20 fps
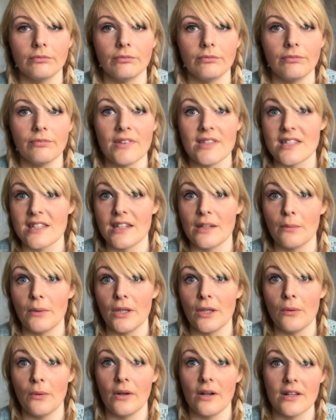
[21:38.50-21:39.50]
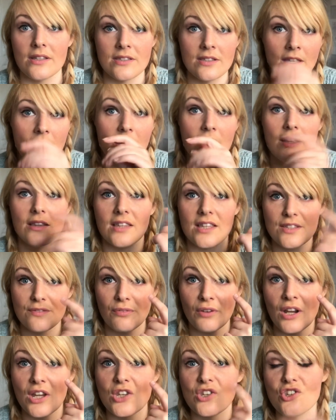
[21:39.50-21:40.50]
visiting with you guys. This
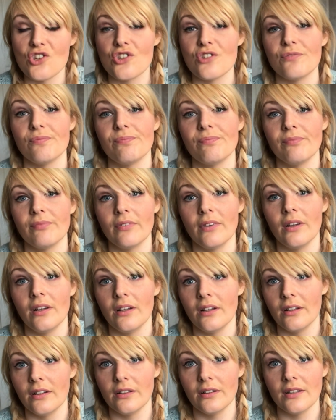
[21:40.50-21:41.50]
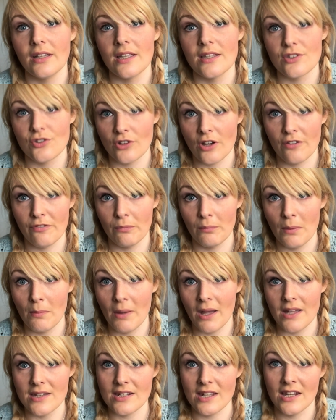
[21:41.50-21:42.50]
fringe is driving me
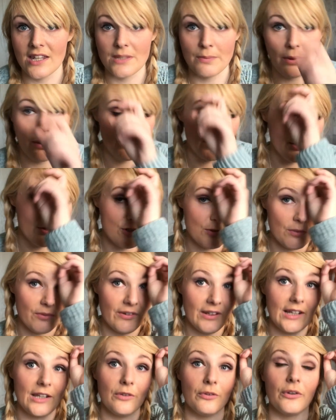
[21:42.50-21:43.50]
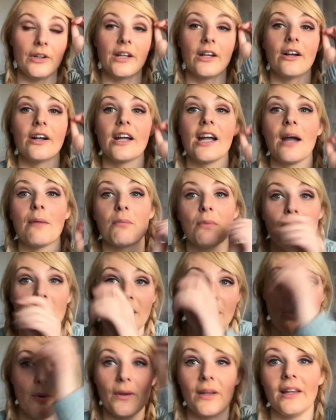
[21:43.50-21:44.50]
mad, and it's probably going to be really annoying on camera, me
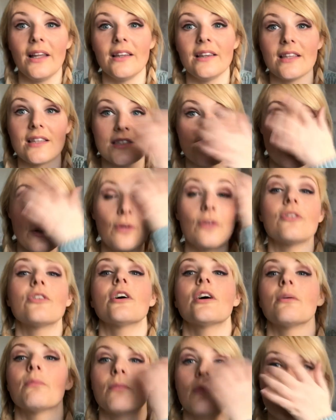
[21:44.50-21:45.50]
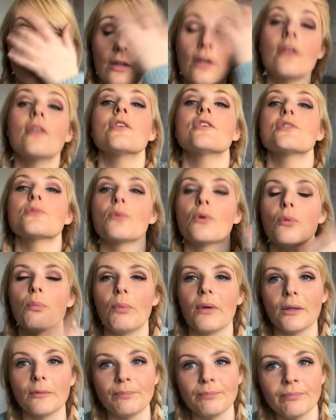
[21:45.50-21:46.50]
going like this the whole time,
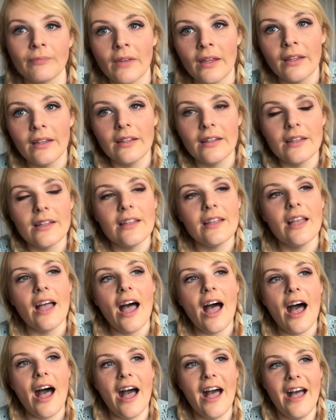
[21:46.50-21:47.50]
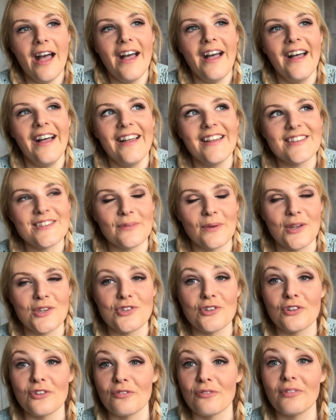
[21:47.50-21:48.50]
swooping. So I
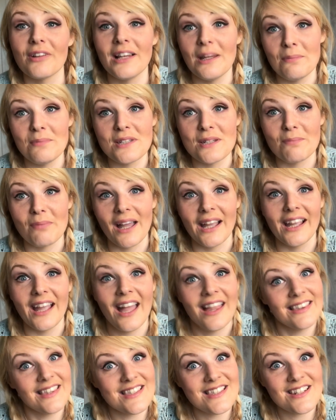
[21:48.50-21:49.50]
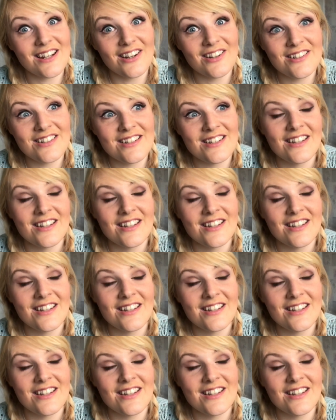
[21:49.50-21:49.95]
should have clipped it back at the start,